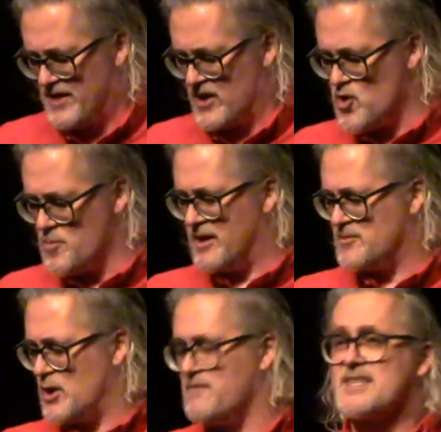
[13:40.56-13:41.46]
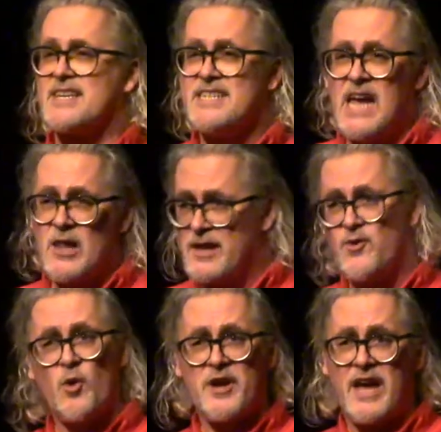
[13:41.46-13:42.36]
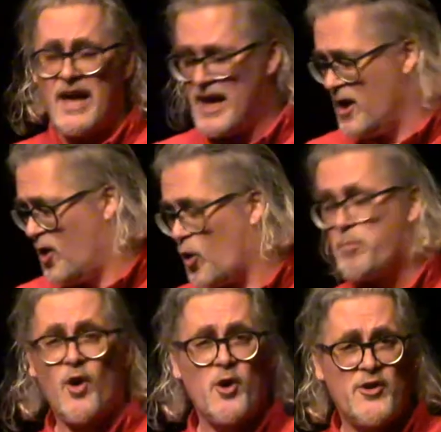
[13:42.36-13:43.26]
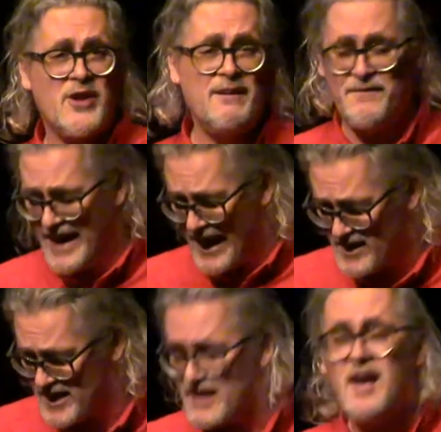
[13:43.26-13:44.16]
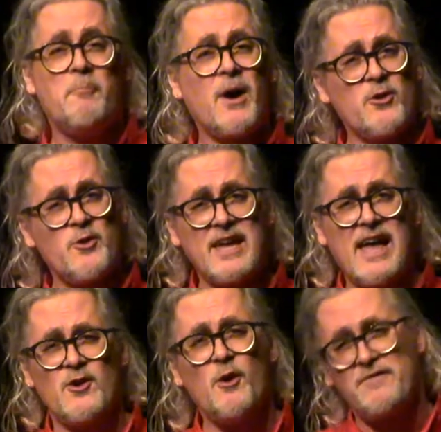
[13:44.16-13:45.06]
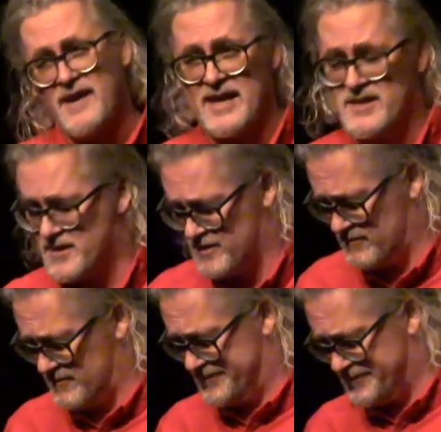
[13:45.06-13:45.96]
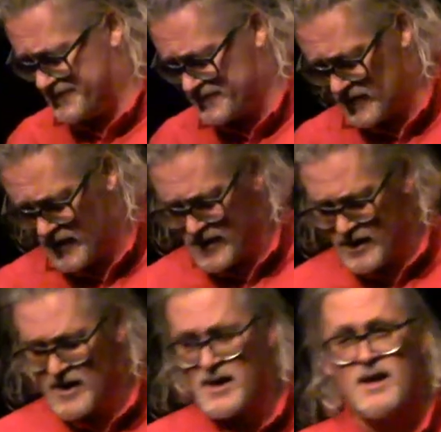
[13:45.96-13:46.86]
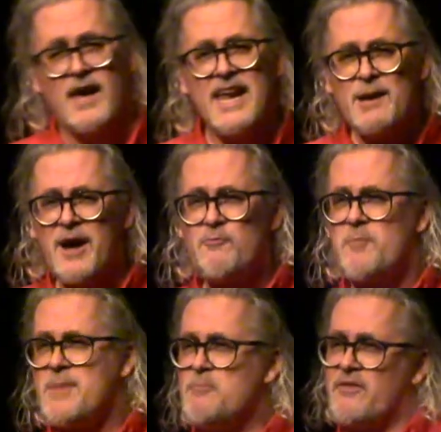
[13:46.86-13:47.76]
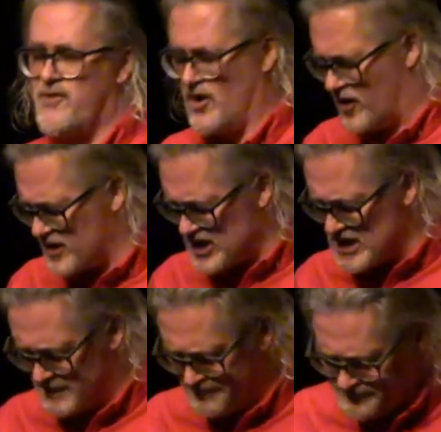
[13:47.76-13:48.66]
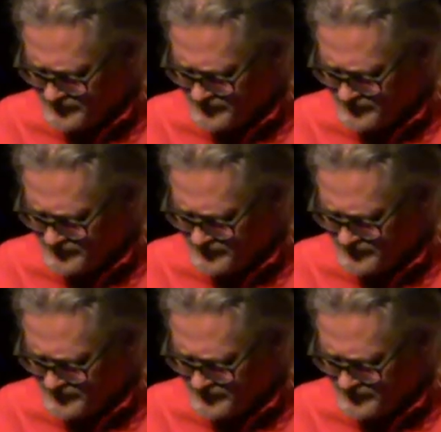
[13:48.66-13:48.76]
whether human observers can tell if you're gay or prone to infidelity by looking at your face. Anyone remember phrenology?